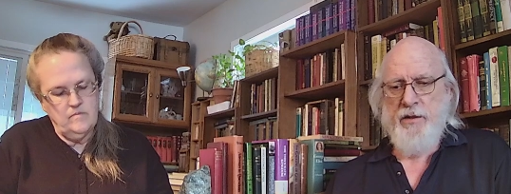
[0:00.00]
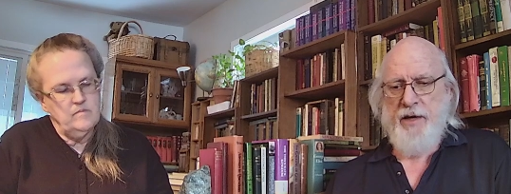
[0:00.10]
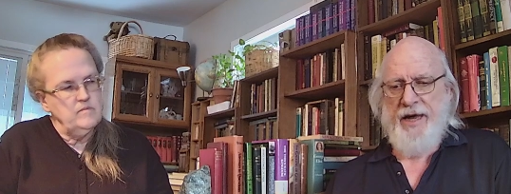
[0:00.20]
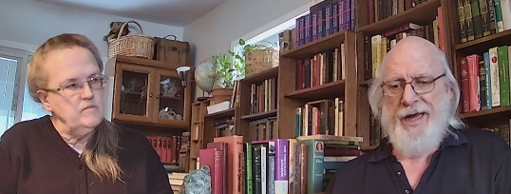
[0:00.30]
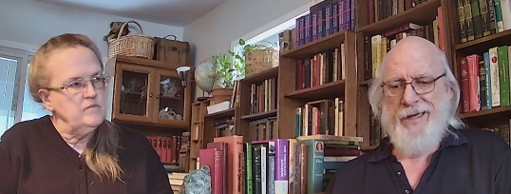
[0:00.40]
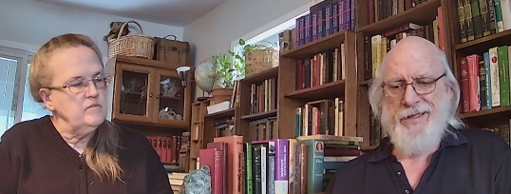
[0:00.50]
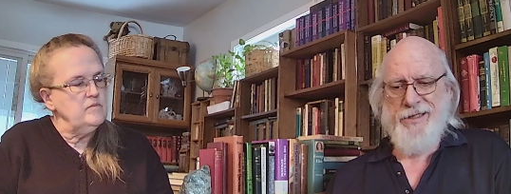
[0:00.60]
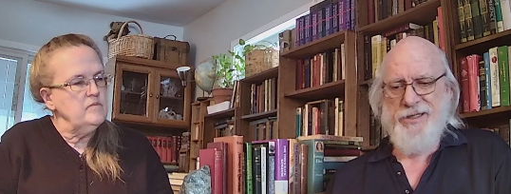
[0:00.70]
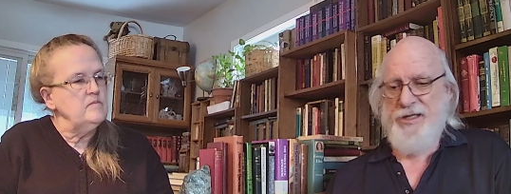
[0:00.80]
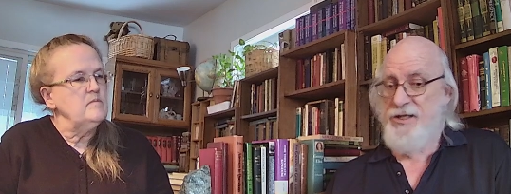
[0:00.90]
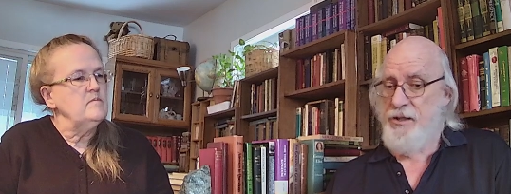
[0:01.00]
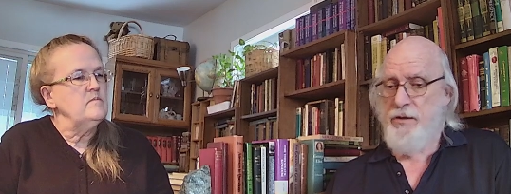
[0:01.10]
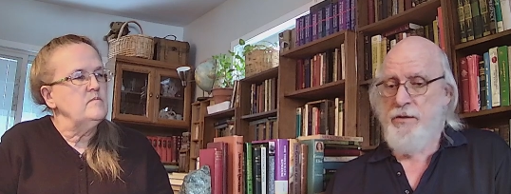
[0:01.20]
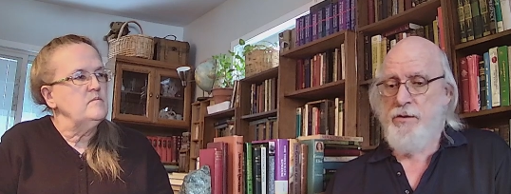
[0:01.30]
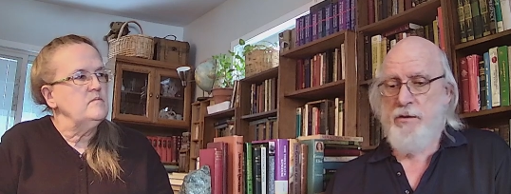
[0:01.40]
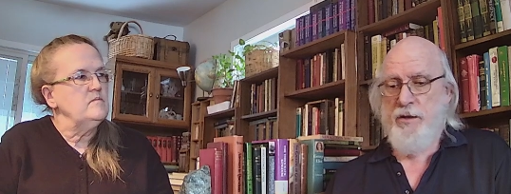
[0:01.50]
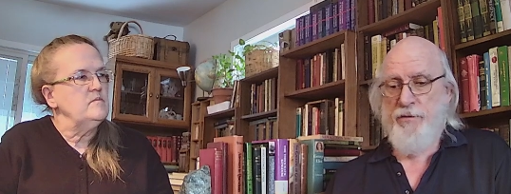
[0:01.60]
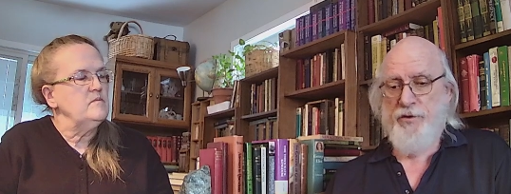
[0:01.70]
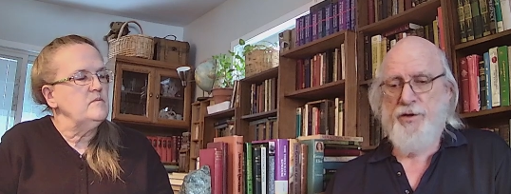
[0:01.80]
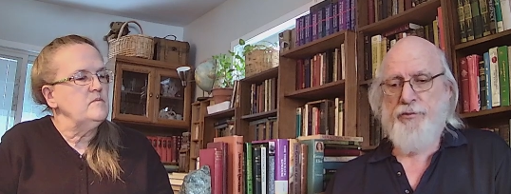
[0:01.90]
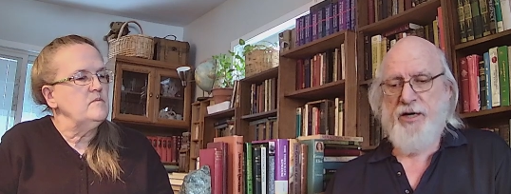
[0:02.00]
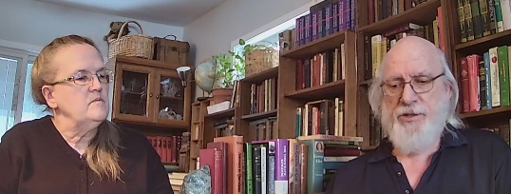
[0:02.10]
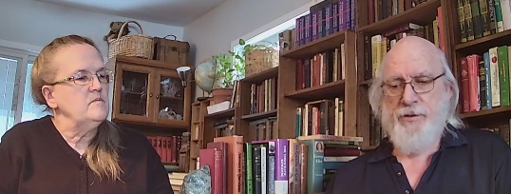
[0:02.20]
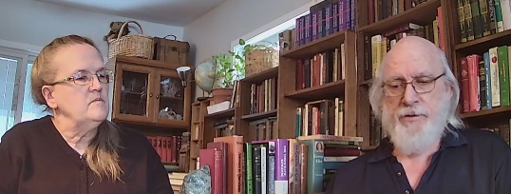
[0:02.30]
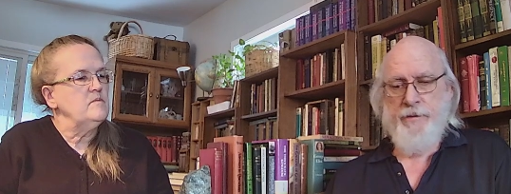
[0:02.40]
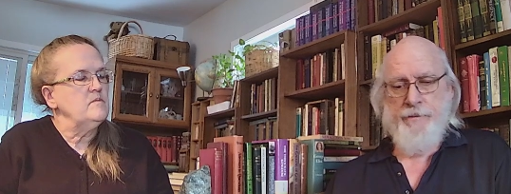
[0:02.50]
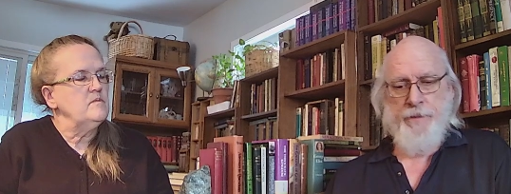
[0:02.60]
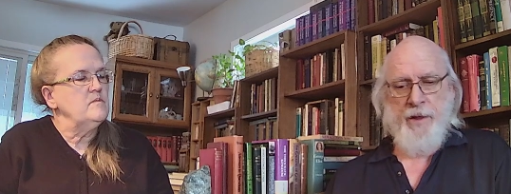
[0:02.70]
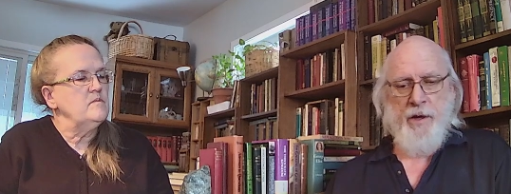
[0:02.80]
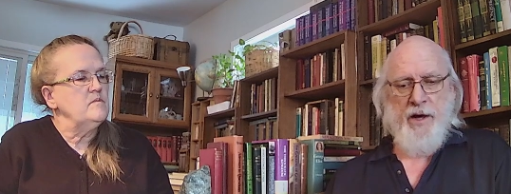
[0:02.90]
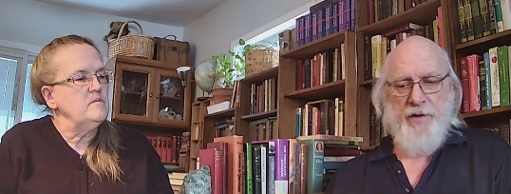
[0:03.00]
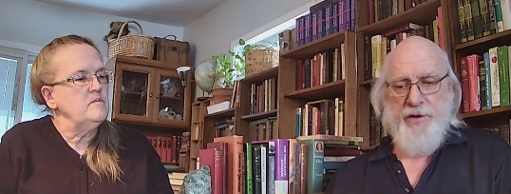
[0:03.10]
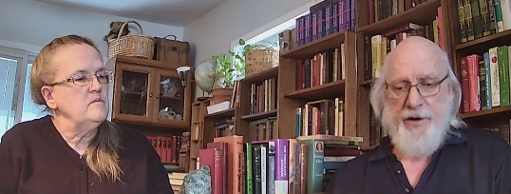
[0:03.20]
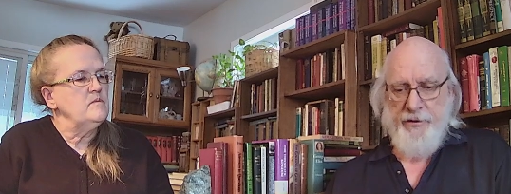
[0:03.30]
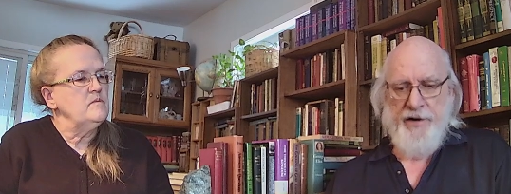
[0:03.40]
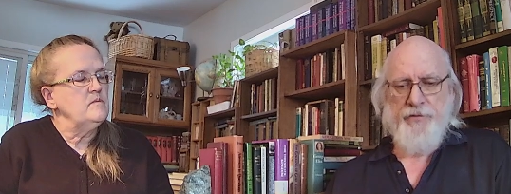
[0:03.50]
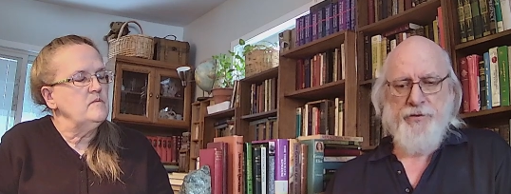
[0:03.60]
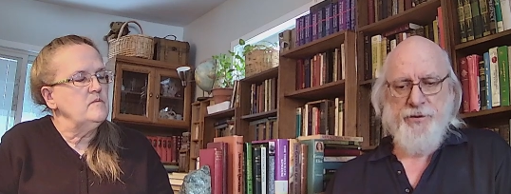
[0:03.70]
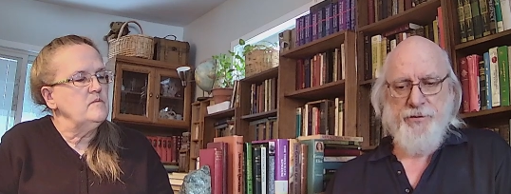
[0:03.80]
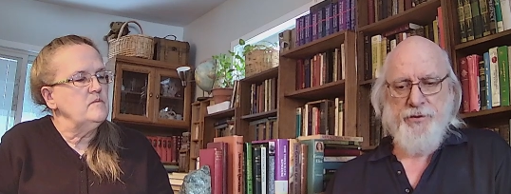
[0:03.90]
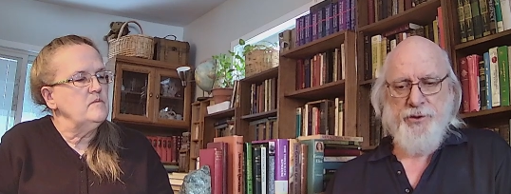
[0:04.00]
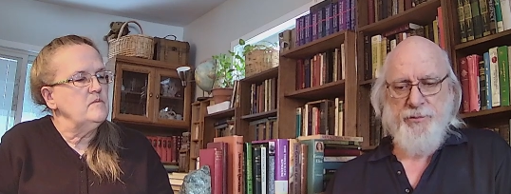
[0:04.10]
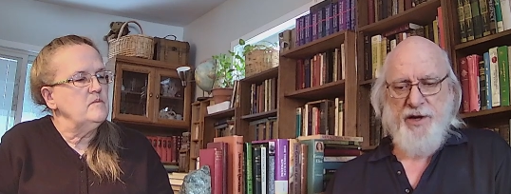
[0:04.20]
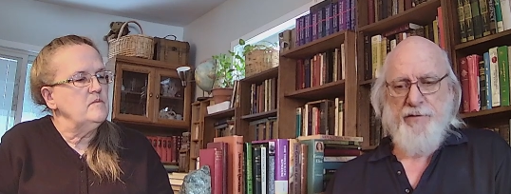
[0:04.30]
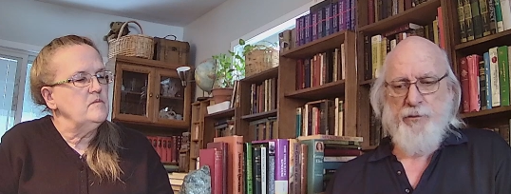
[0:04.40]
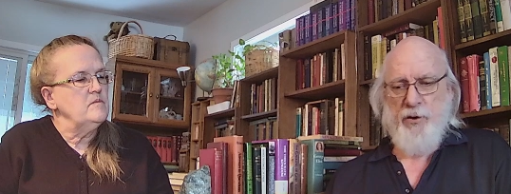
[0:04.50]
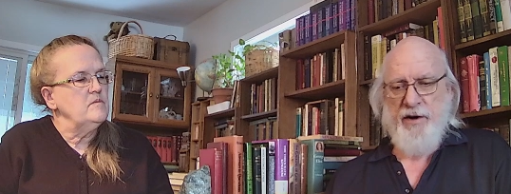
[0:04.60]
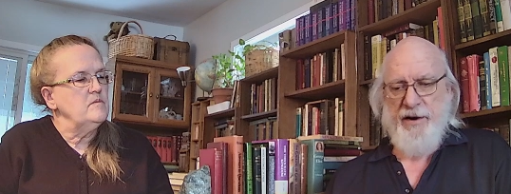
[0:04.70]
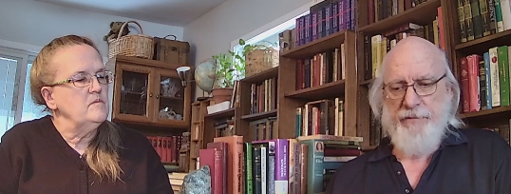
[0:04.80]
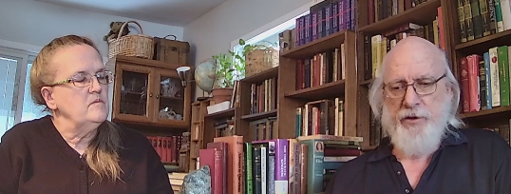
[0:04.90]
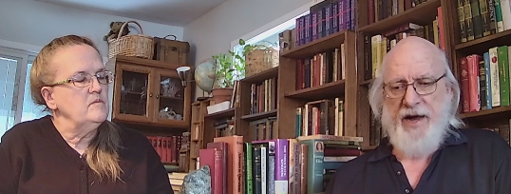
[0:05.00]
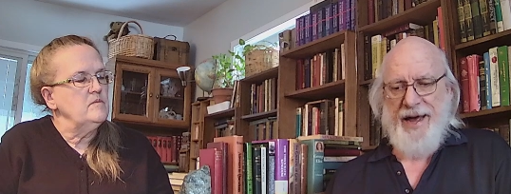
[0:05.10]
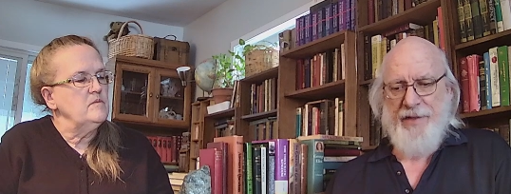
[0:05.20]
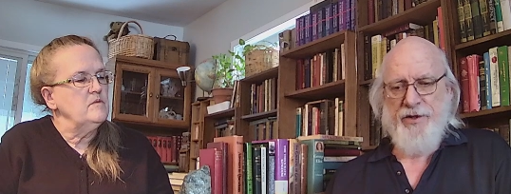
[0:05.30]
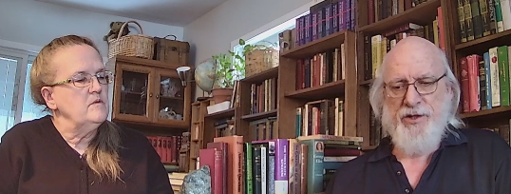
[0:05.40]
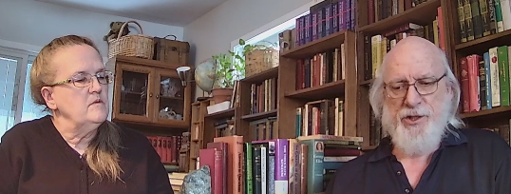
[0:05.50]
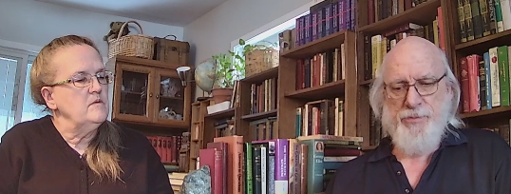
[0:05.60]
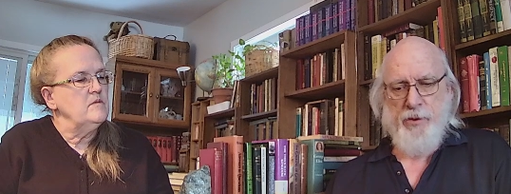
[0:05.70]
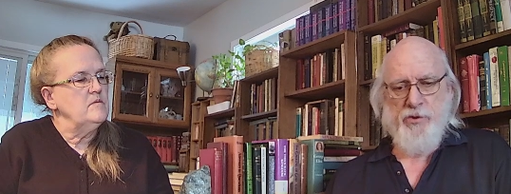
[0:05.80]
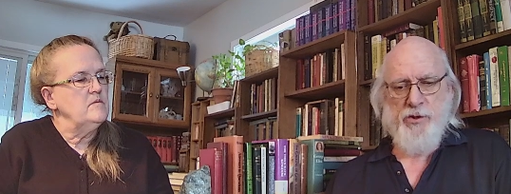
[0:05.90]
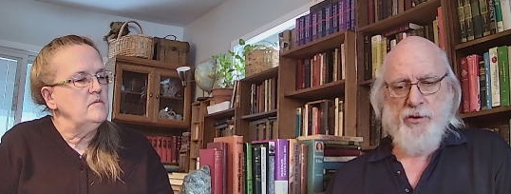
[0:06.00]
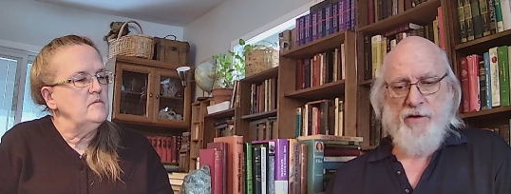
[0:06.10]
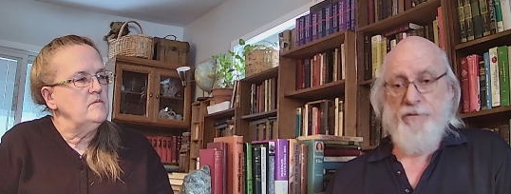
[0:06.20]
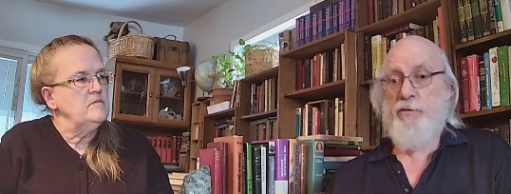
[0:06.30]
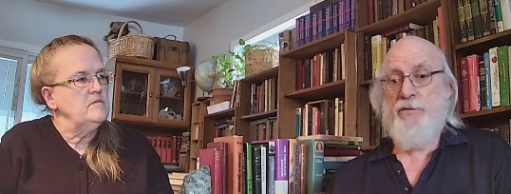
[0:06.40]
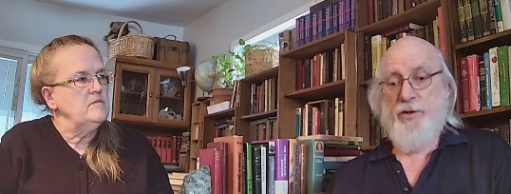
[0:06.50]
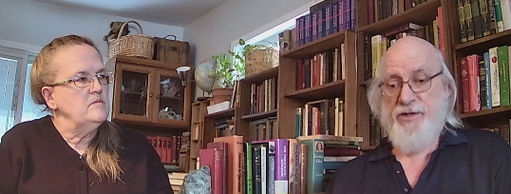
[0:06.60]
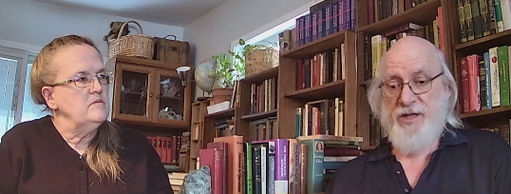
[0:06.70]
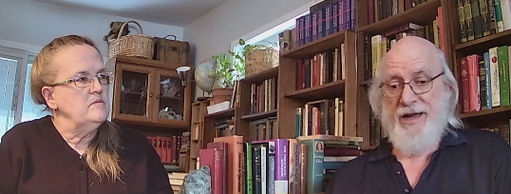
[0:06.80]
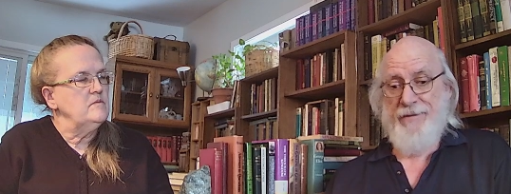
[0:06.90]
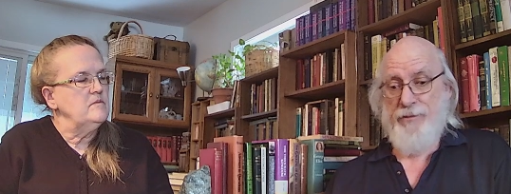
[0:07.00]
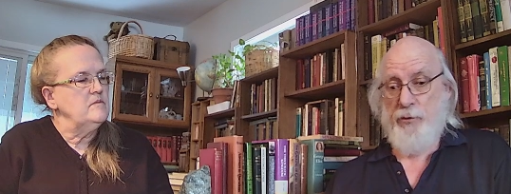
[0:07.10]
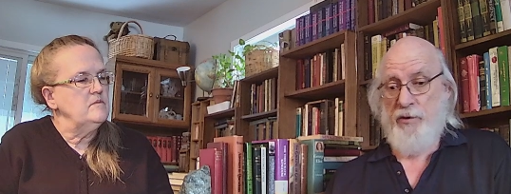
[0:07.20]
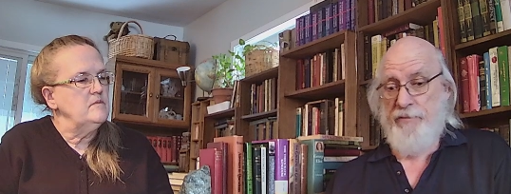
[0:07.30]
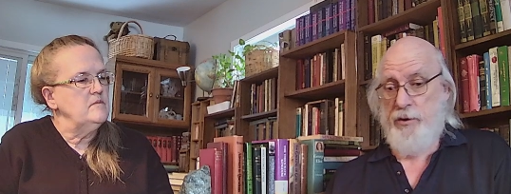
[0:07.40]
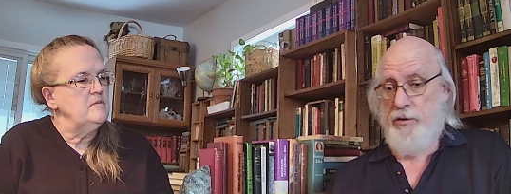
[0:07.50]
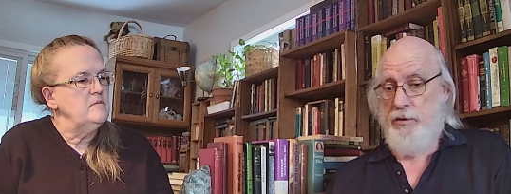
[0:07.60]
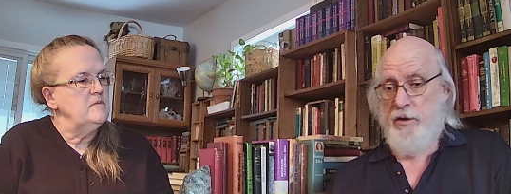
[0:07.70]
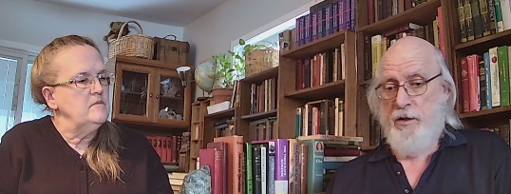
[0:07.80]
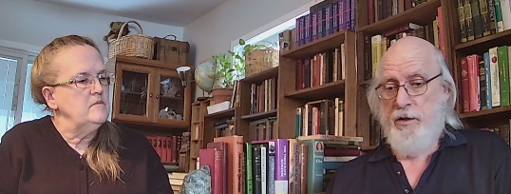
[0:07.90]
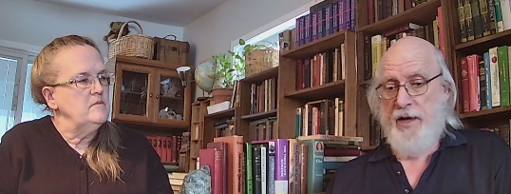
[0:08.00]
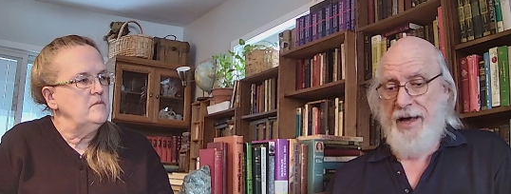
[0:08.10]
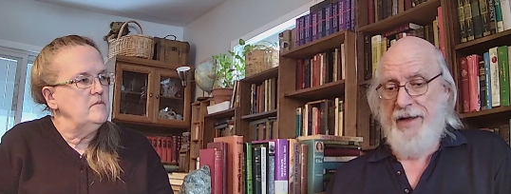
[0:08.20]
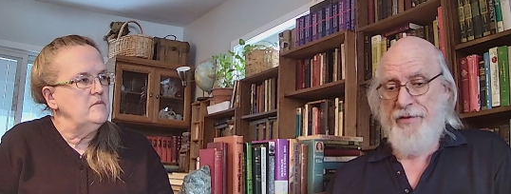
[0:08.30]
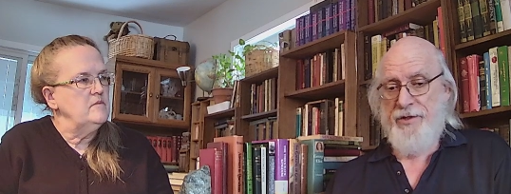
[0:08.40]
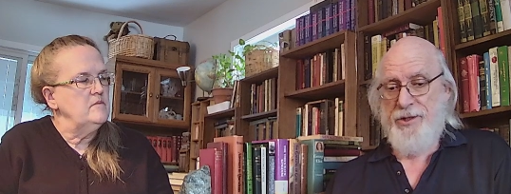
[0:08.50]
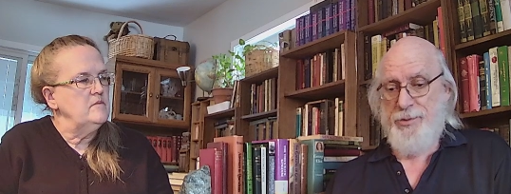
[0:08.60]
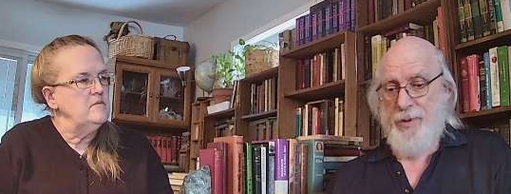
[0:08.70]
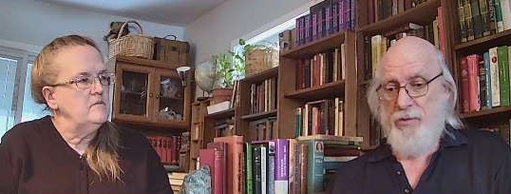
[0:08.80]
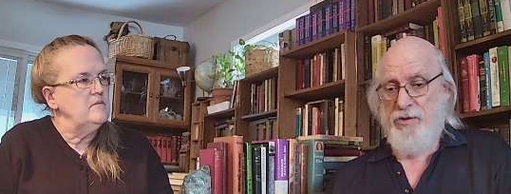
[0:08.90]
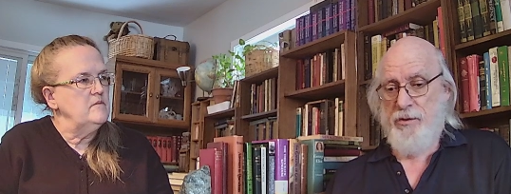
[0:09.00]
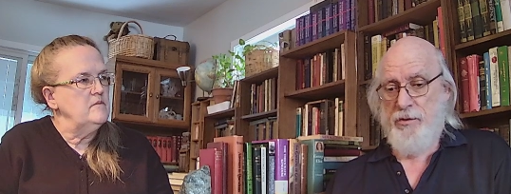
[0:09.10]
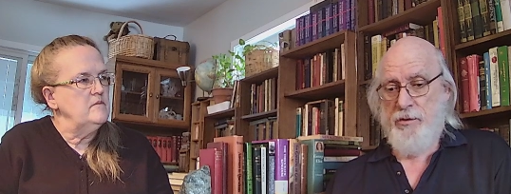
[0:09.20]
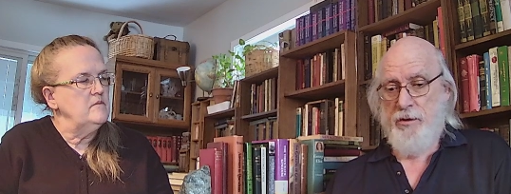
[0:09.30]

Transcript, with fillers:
Speaker 1: and his assistants for the present, and thereafter to be forever at the disposal, notice that, forever at the disposal